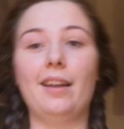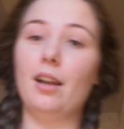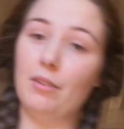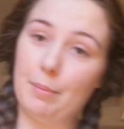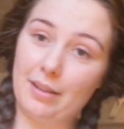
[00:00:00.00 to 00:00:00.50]
a
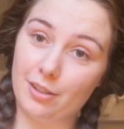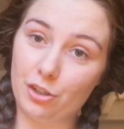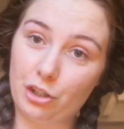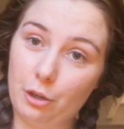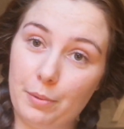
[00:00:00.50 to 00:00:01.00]
lovely
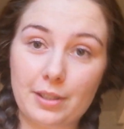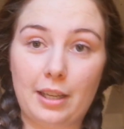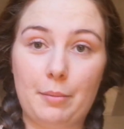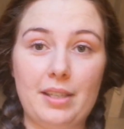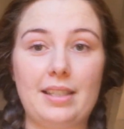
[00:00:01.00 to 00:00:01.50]
massage therapist
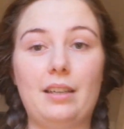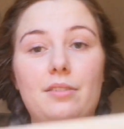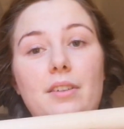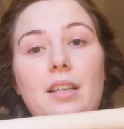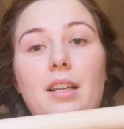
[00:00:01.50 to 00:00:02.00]
like
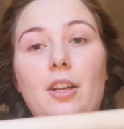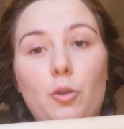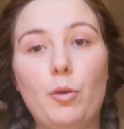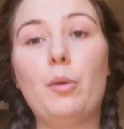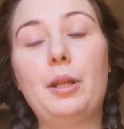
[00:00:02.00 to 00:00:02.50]
myself.
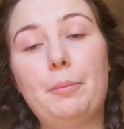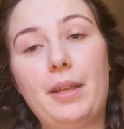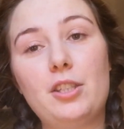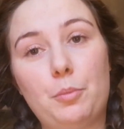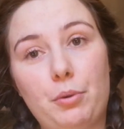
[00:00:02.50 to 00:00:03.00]
Rolling
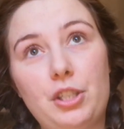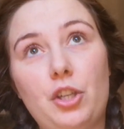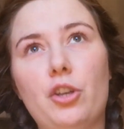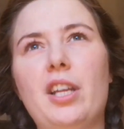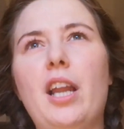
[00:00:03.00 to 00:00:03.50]
pins are pretty good.